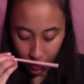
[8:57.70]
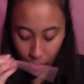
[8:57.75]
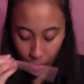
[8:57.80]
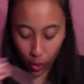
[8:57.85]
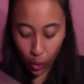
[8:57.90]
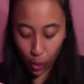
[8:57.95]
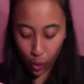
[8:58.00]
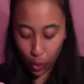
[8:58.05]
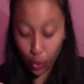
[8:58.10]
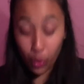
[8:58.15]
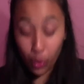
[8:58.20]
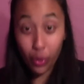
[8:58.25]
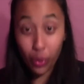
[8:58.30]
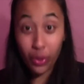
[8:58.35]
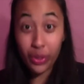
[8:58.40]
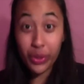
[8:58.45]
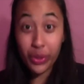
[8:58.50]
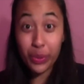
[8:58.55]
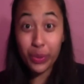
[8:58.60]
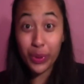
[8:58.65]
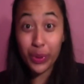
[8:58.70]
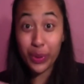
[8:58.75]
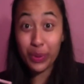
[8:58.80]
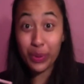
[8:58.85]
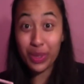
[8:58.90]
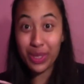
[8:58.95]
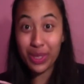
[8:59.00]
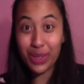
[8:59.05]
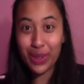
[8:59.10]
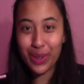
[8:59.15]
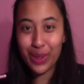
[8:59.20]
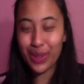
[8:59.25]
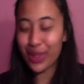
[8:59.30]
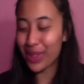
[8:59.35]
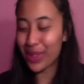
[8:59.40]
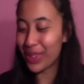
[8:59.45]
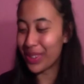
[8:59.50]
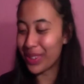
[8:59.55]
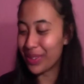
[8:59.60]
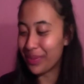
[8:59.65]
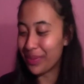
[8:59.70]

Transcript: Oh, that smells really good.